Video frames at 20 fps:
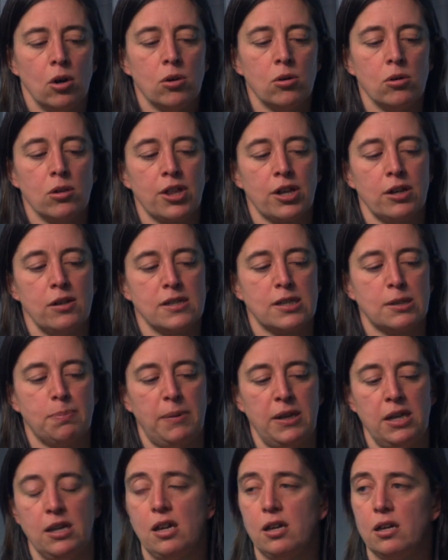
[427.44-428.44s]
All those
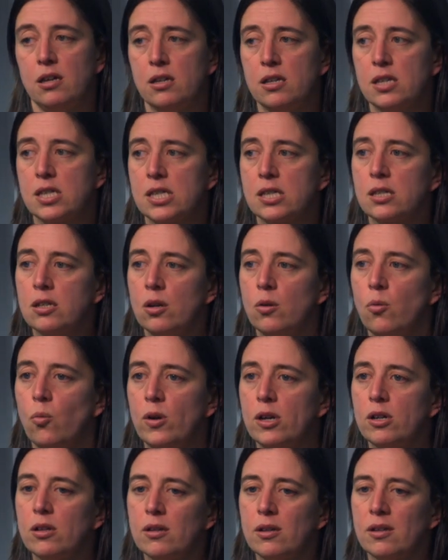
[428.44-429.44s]
speakers
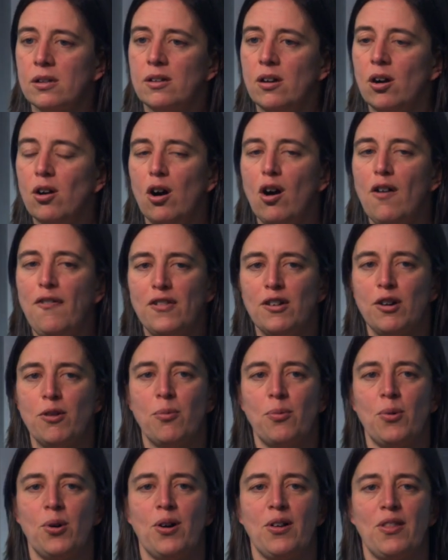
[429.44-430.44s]
will
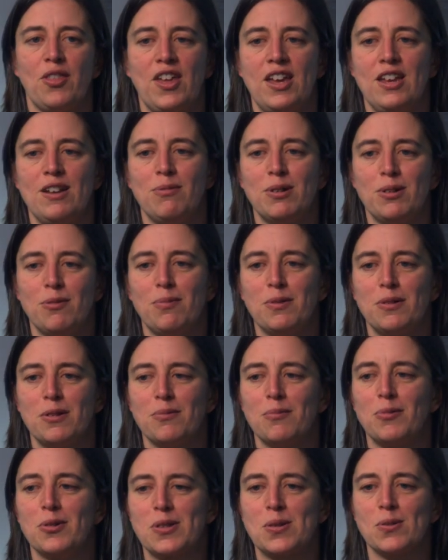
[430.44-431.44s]
offer what they
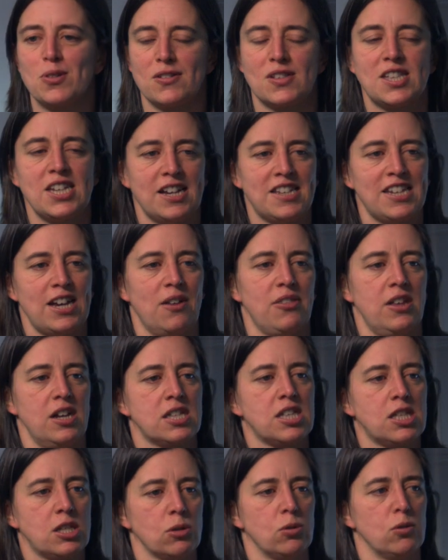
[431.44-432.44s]
will sort of set out
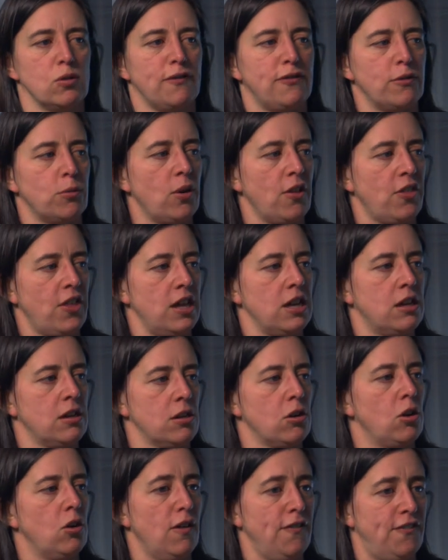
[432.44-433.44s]
their stall for what they
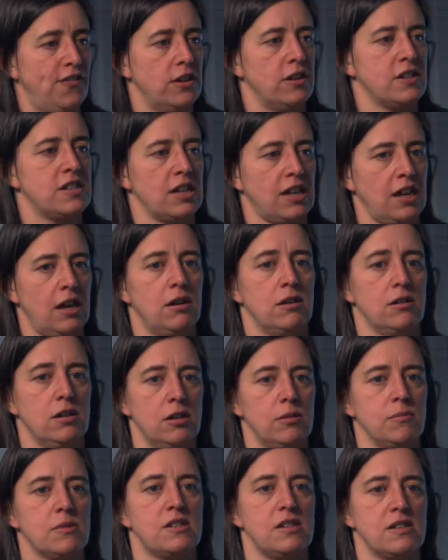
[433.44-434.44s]
can offer to get our
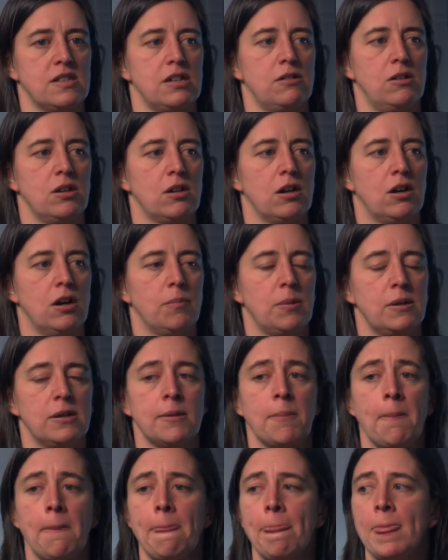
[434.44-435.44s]
homes to zero
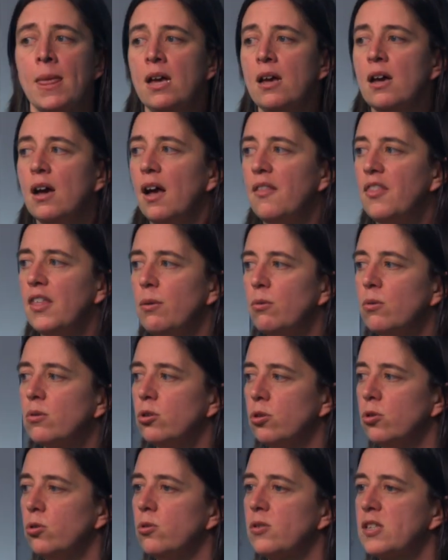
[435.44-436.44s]
carbon. And they
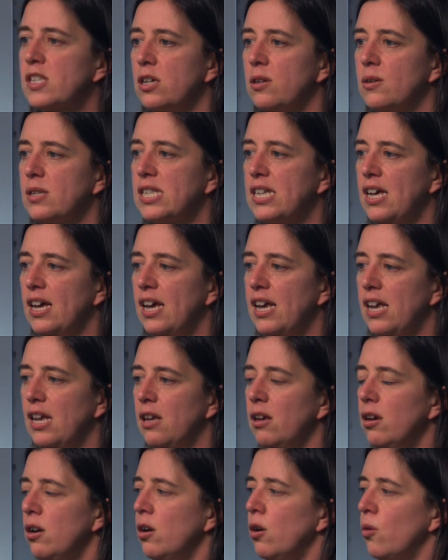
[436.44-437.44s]
will also
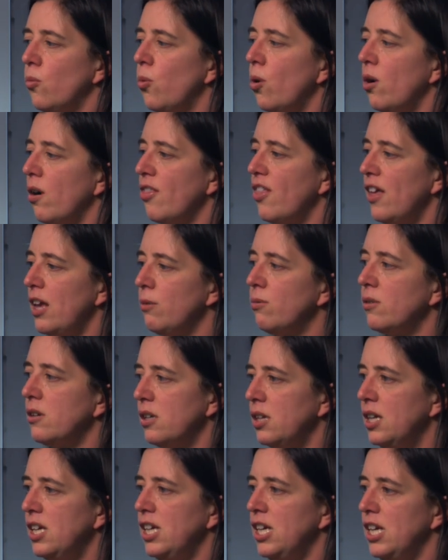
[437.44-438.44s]
say what they
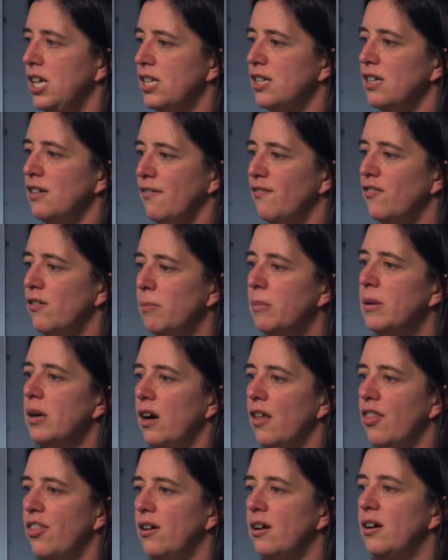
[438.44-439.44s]
would need from
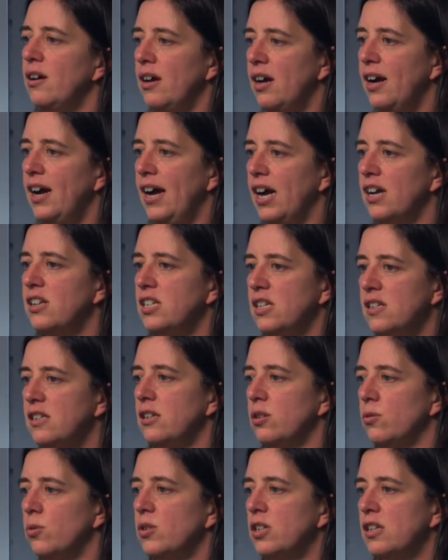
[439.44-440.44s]
other actors
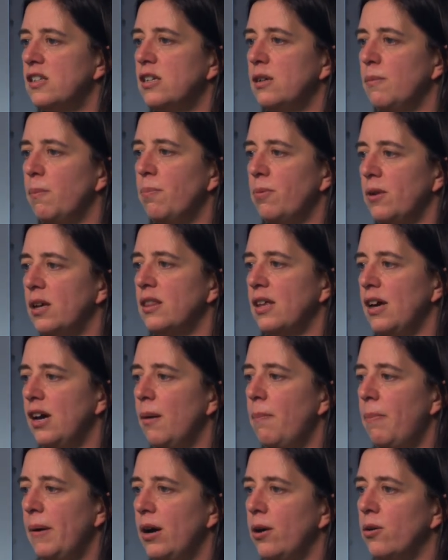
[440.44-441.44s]
in order to bring
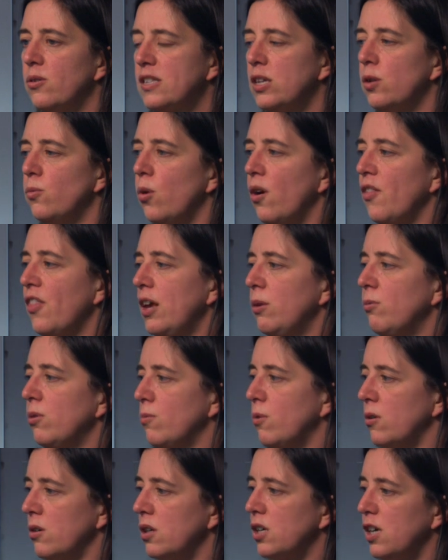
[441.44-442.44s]
that about. So what they
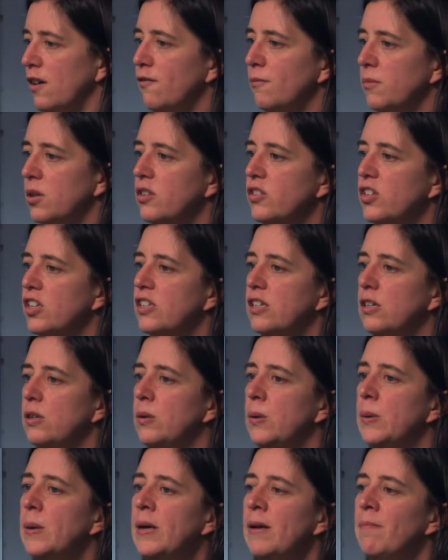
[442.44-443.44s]
would want government to
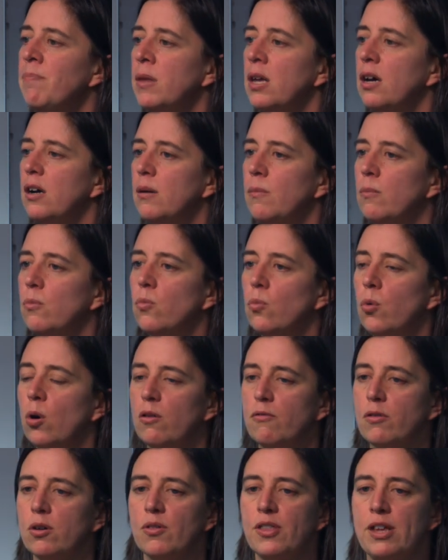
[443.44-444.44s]
do,
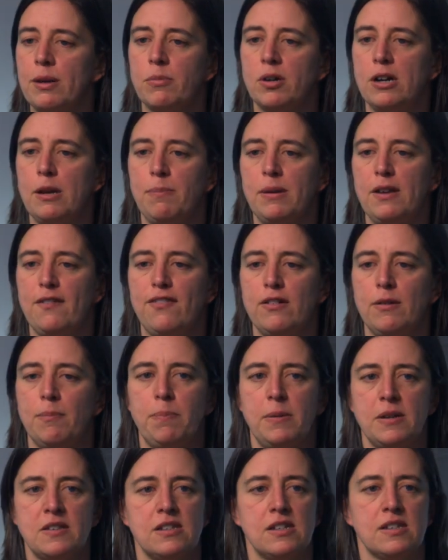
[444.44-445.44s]
what role there might be for
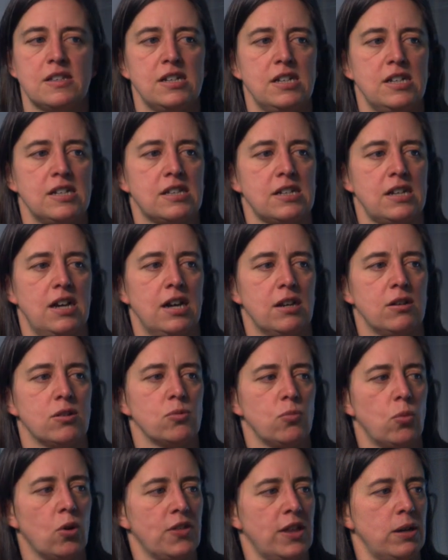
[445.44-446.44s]
businesses,
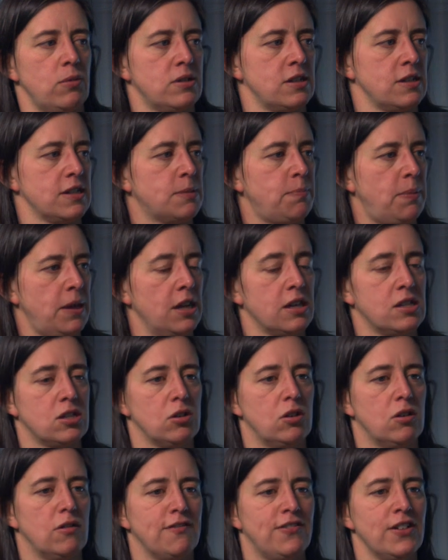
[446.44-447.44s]
and what they would expect
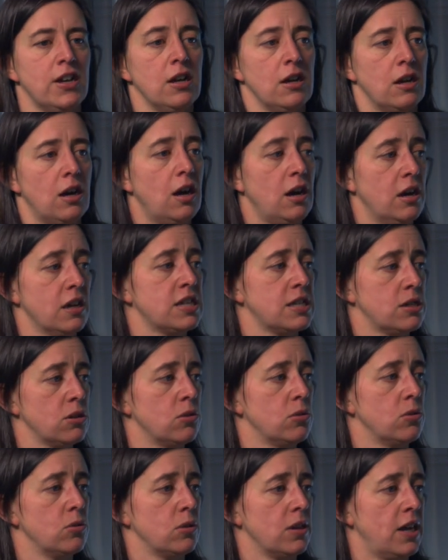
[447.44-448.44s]
of us
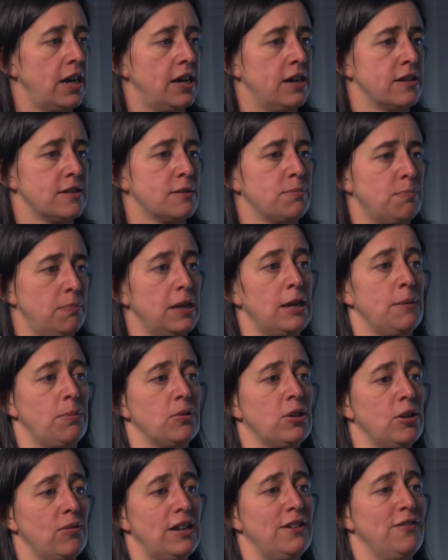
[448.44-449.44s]
all as
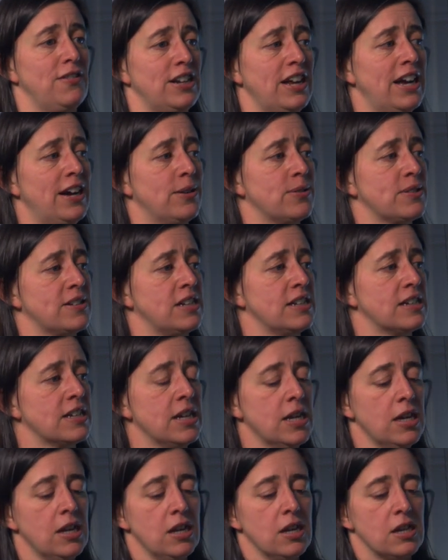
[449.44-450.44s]
people who live in
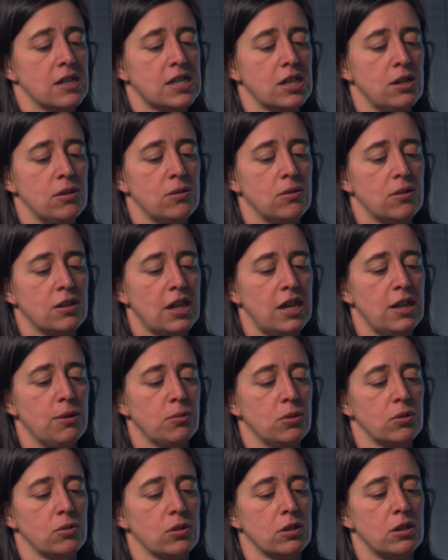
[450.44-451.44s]
houses. So they
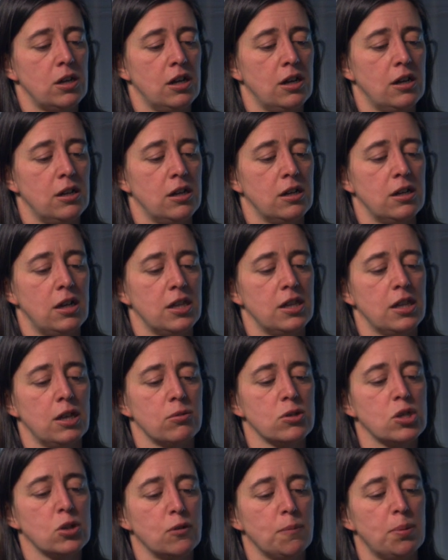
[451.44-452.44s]
will, and
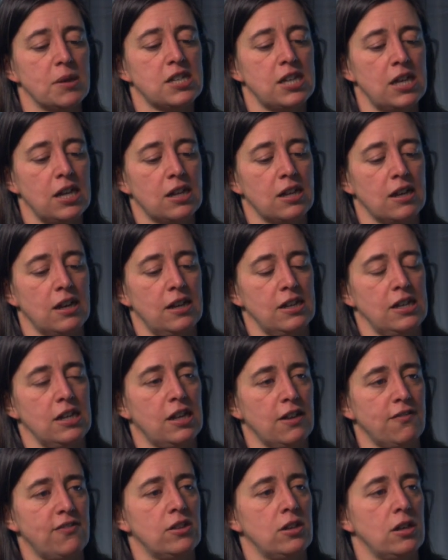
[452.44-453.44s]
they will talk particularly,
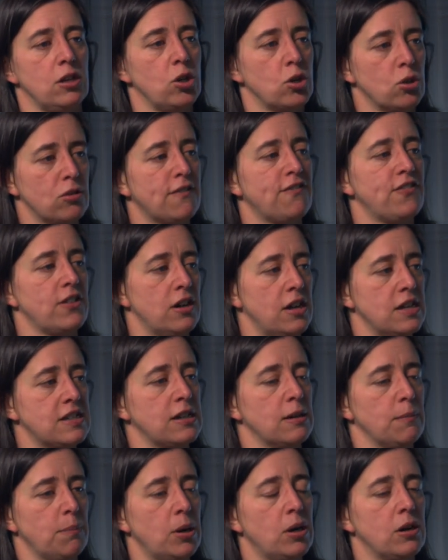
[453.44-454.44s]
given that you're
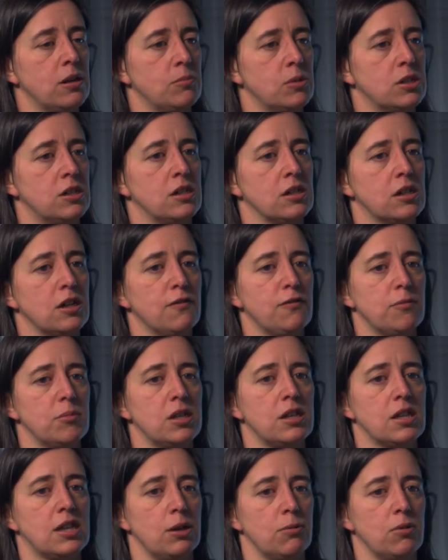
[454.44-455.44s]
advising Parliament and
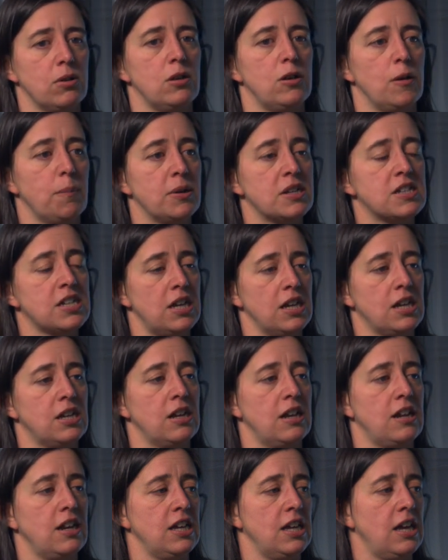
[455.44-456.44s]
government, they will look
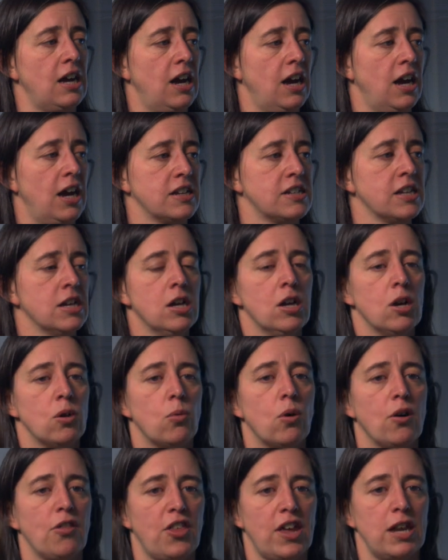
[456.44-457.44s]
particularly at
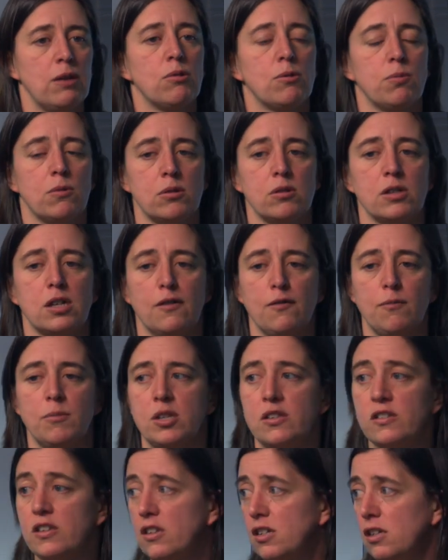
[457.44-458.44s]
what they would want
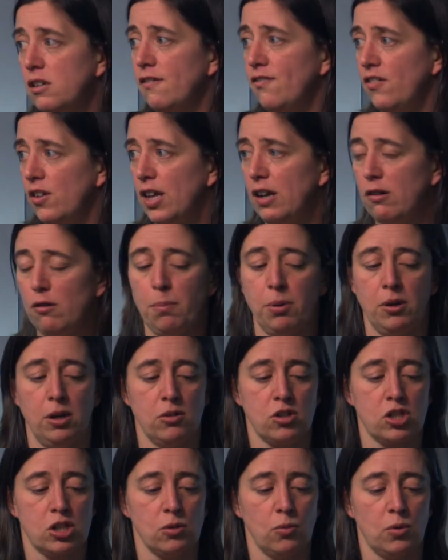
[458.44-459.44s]
government to do for their
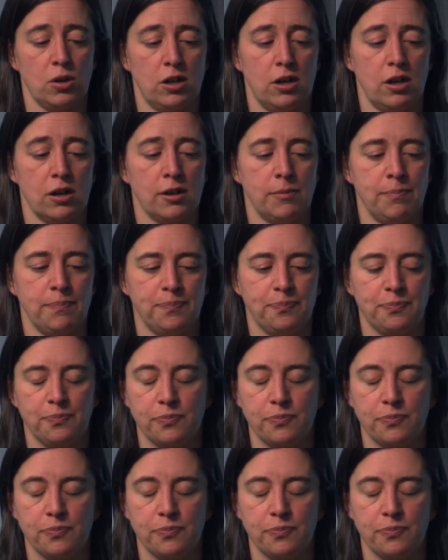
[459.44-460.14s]
approach to work.